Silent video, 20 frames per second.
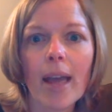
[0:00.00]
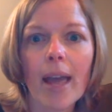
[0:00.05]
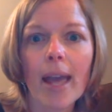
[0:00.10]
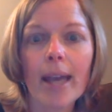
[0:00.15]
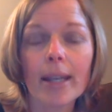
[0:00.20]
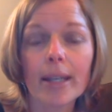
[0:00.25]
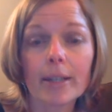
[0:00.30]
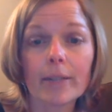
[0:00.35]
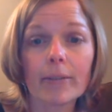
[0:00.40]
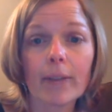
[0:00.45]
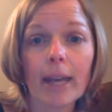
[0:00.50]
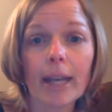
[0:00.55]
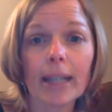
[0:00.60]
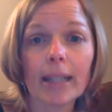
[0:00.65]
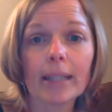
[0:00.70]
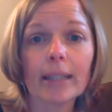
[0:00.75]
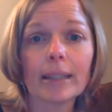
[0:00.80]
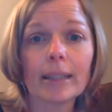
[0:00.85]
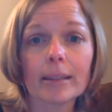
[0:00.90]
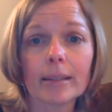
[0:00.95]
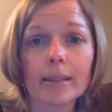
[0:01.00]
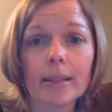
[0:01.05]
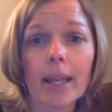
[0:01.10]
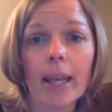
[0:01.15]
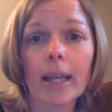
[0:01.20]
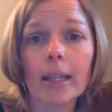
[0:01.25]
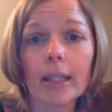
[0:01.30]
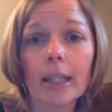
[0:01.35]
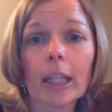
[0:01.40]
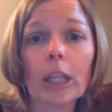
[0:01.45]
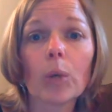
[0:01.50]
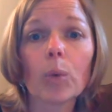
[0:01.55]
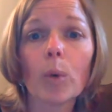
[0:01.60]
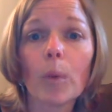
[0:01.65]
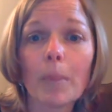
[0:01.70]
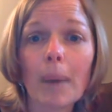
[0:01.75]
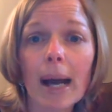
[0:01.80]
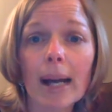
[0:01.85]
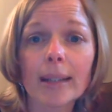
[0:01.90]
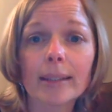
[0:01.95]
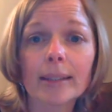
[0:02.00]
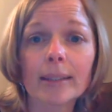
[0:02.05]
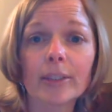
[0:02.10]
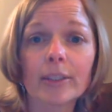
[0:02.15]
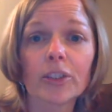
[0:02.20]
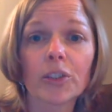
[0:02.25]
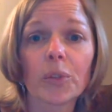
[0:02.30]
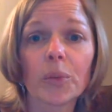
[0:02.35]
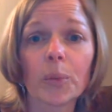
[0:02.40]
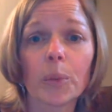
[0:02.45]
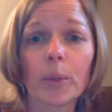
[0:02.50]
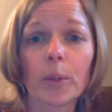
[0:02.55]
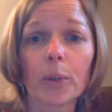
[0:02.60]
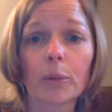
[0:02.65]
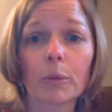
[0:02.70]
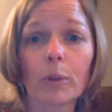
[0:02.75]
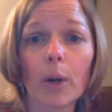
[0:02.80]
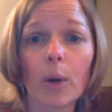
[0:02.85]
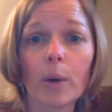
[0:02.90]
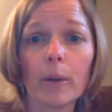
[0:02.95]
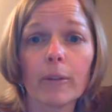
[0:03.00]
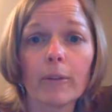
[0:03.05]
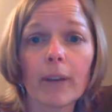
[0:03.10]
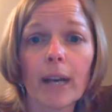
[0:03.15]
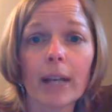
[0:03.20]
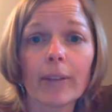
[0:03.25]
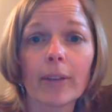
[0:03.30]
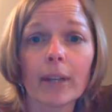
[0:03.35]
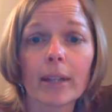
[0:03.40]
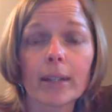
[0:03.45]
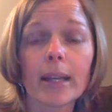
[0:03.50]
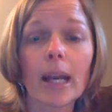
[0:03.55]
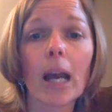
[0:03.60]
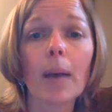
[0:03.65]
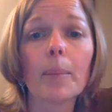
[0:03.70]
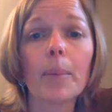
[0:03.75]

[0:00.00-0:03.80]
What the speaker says: and divide it into 10 equal boxes with a row of 5 on top